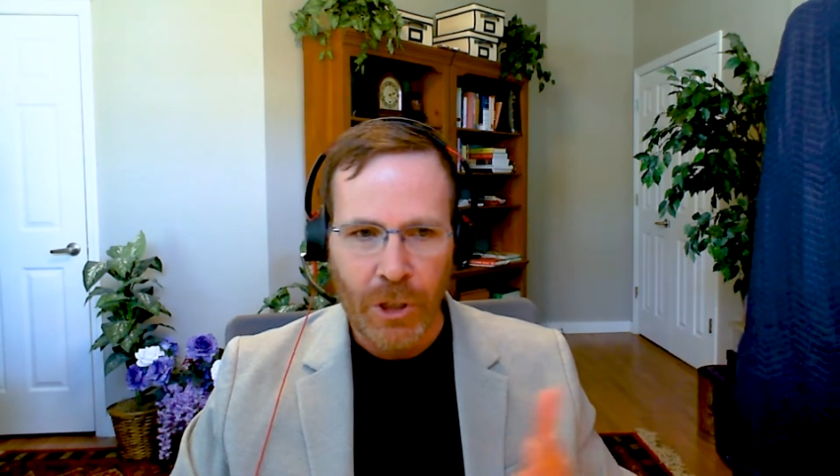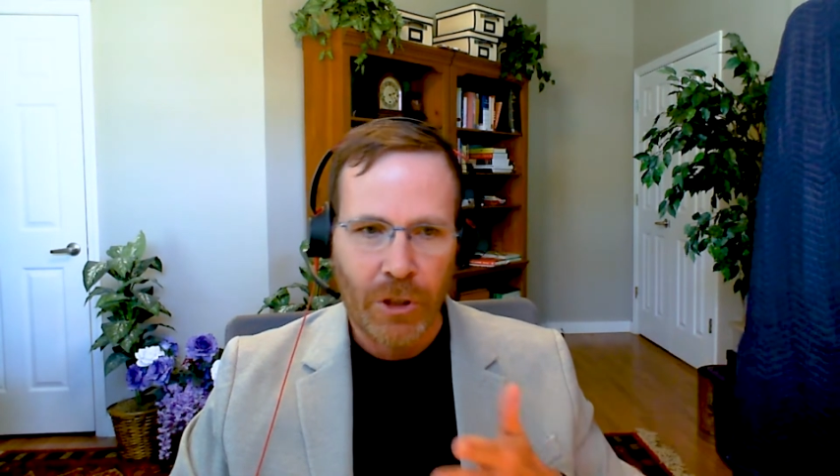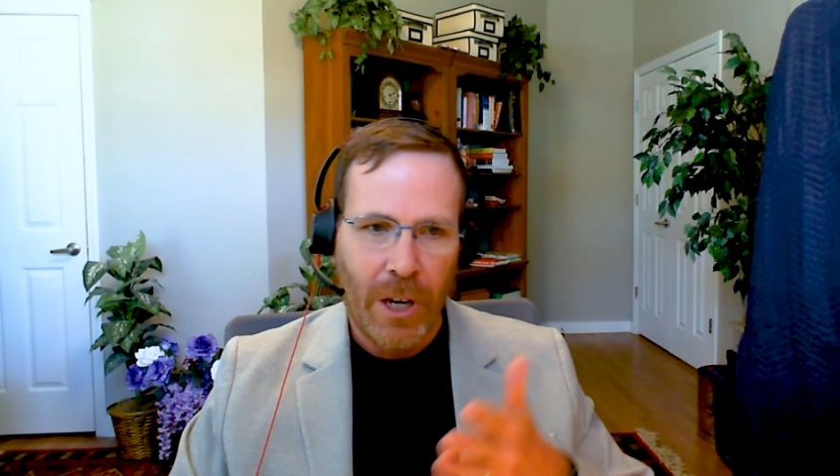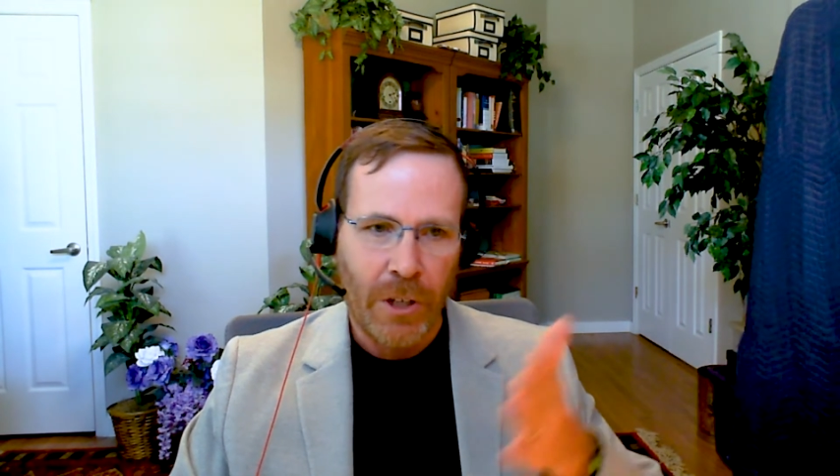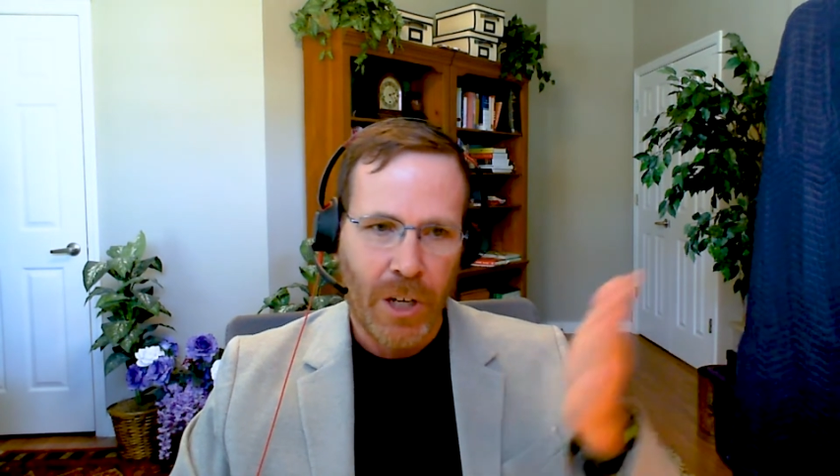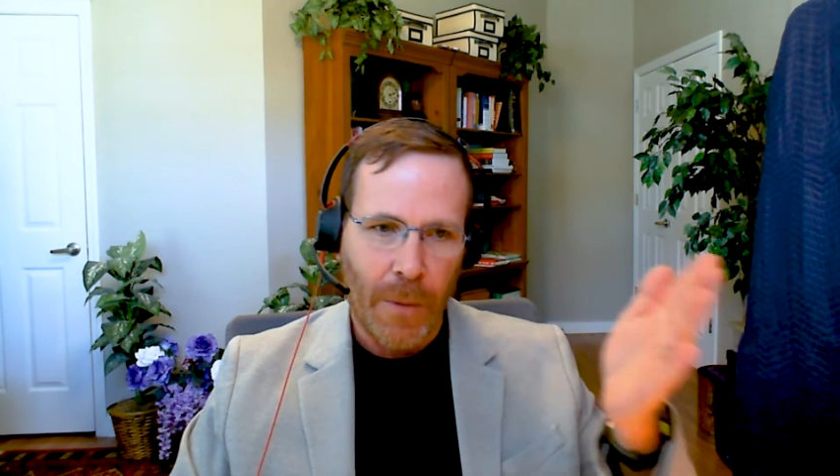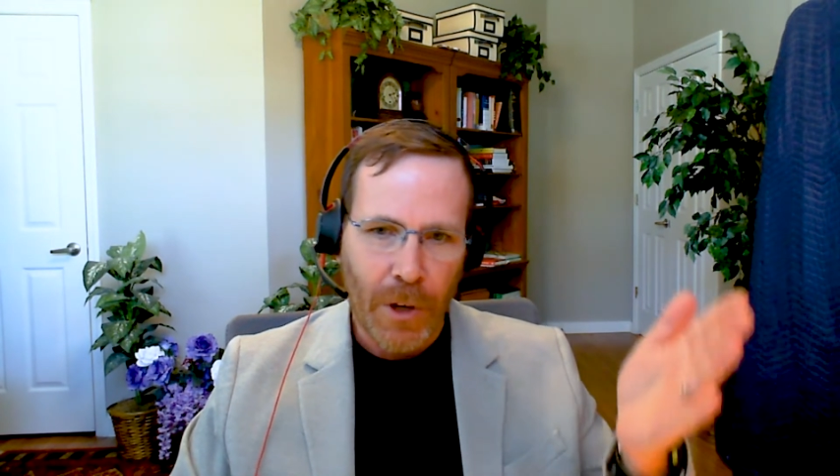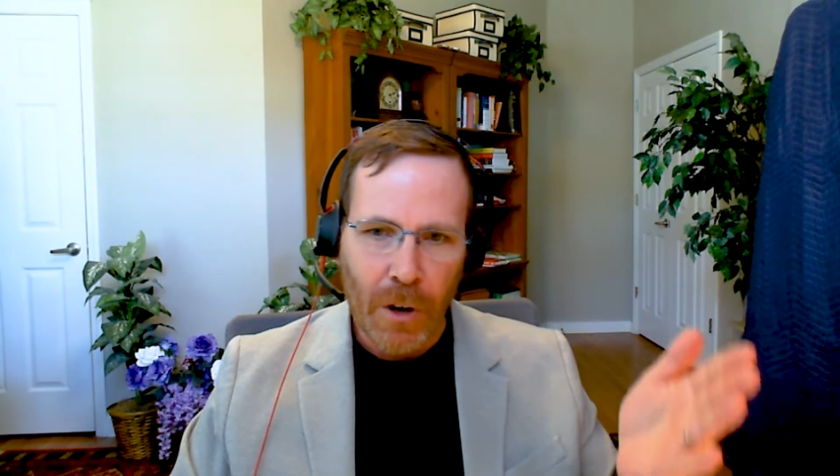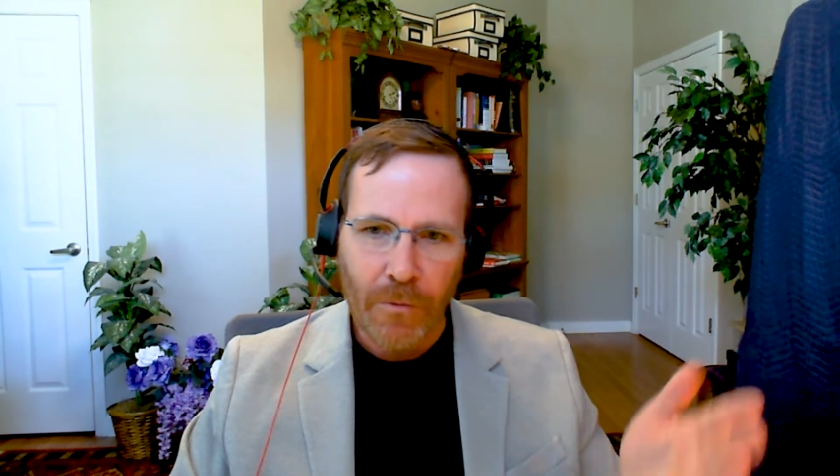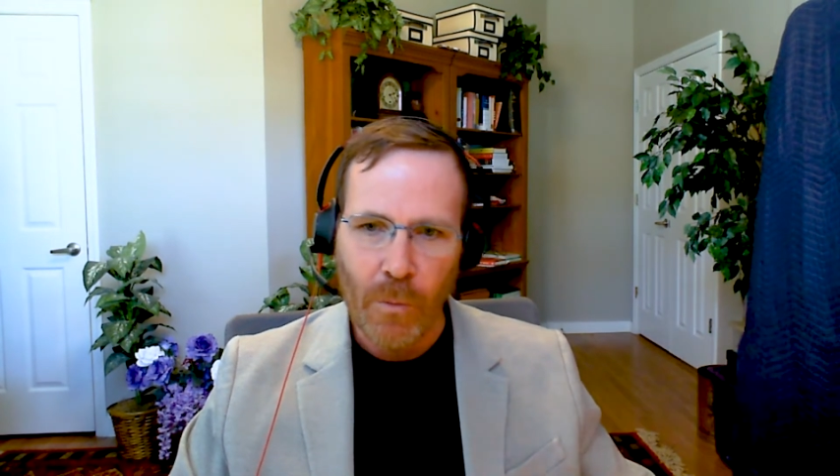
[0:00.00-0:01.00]
and you're
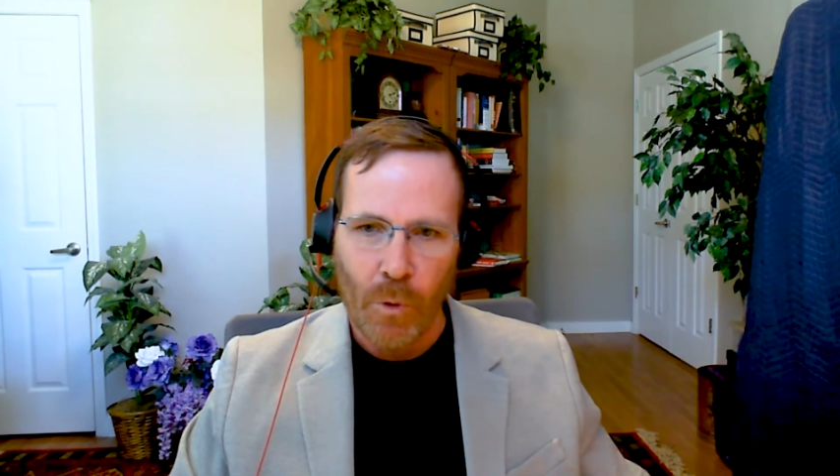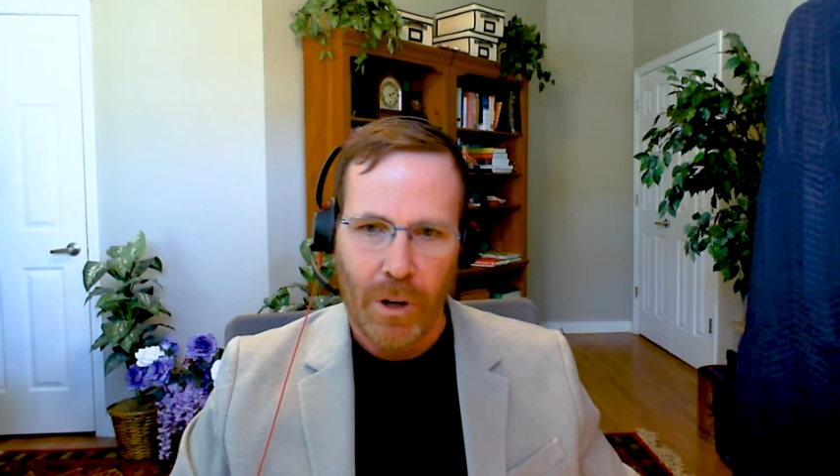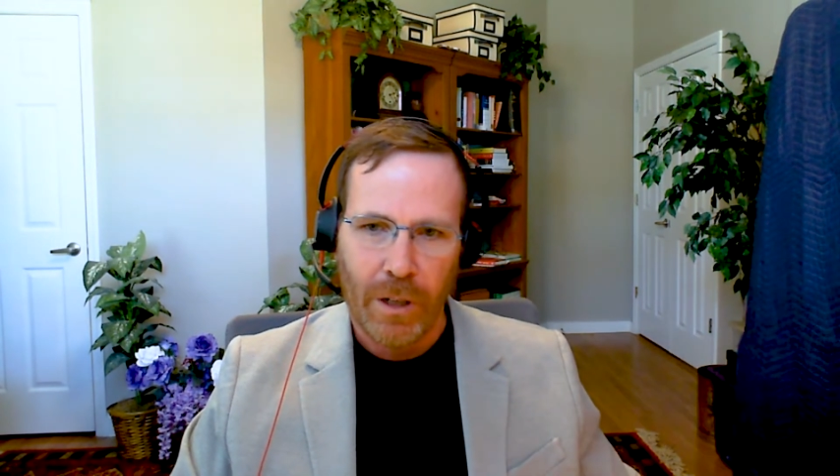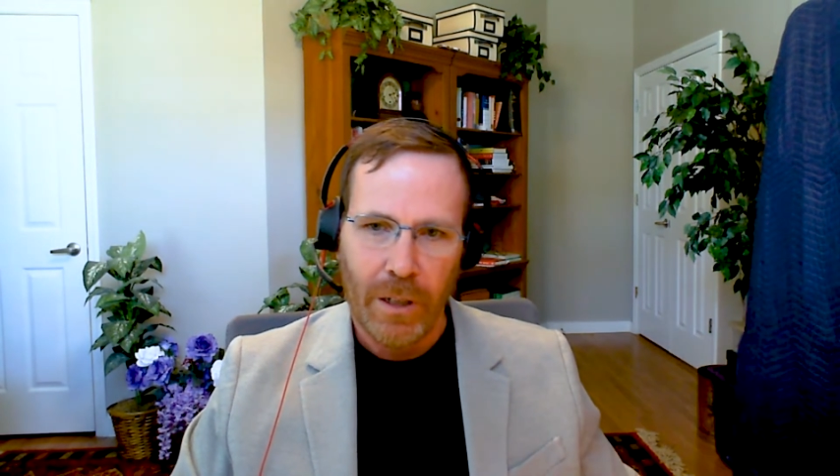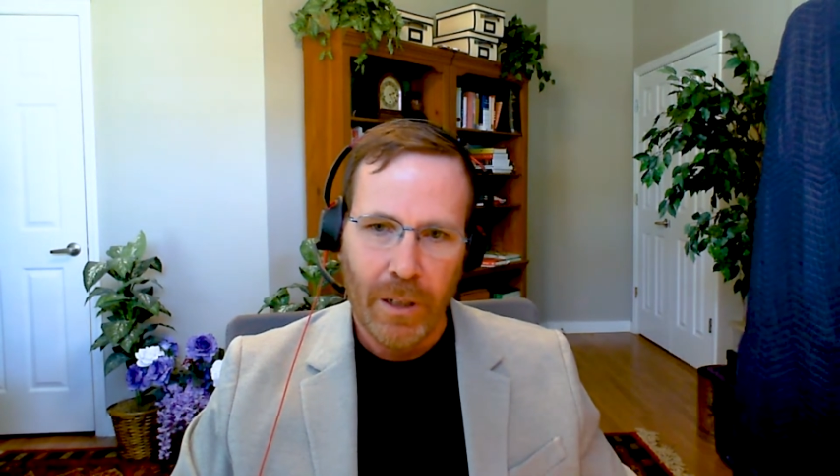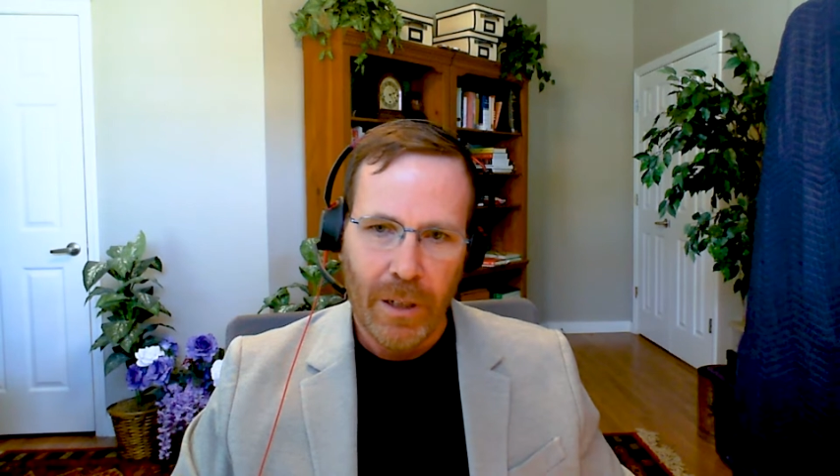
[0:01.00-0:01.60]
coming home from work,